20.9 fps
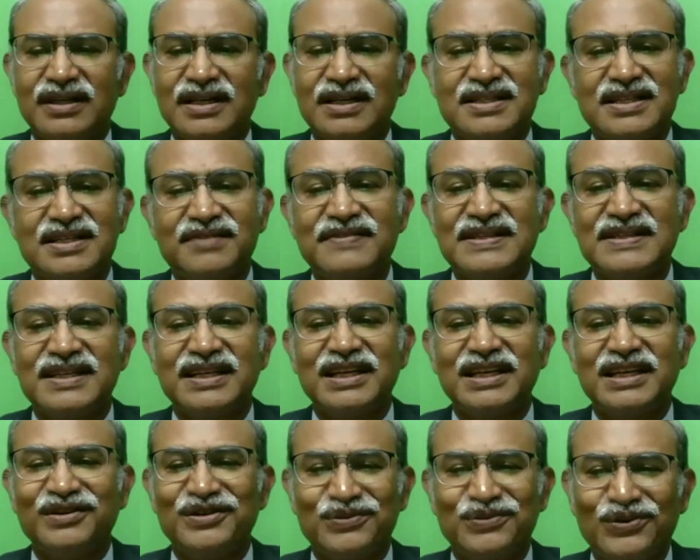it's investing
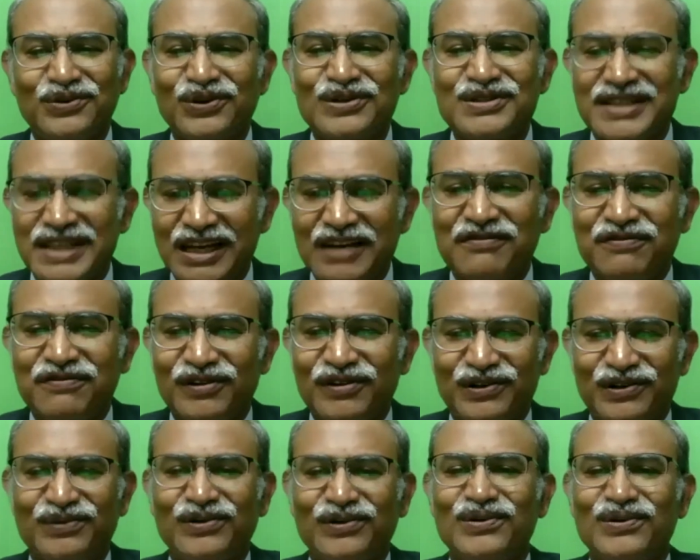in your own self for
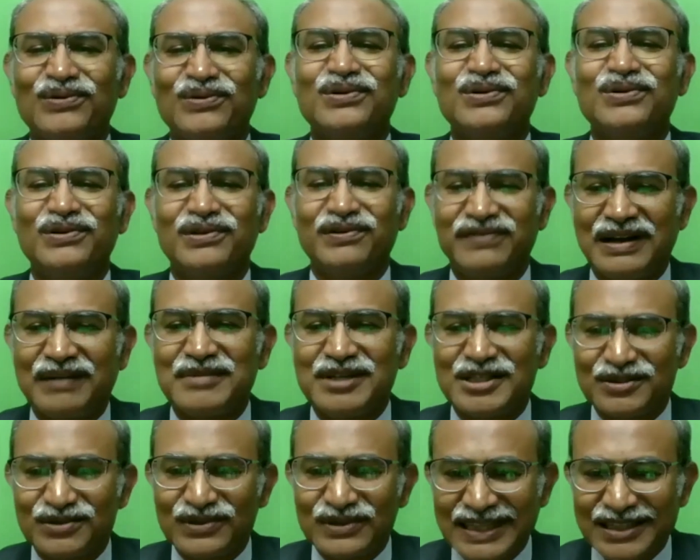your own good, your family's
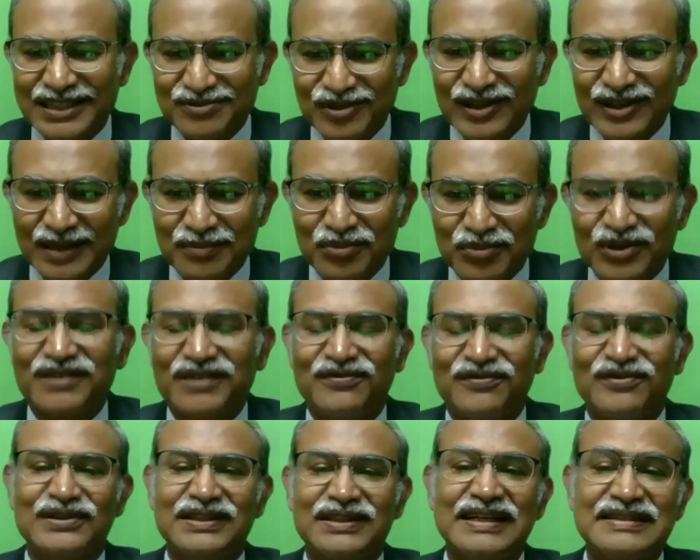good. That's what I put it
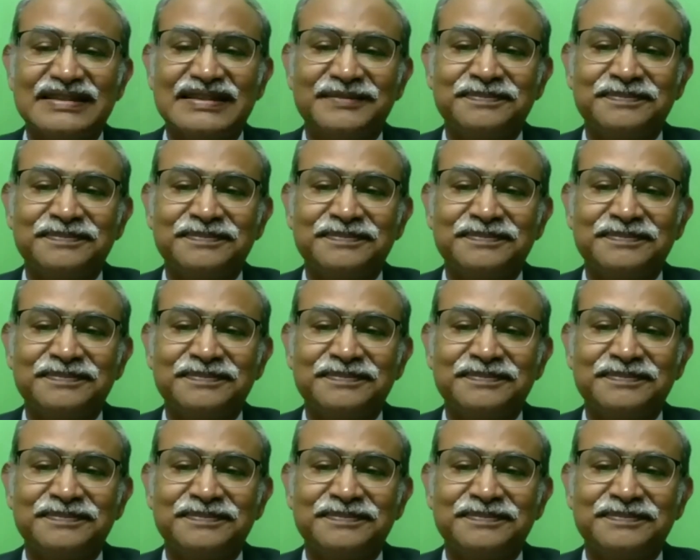forth as.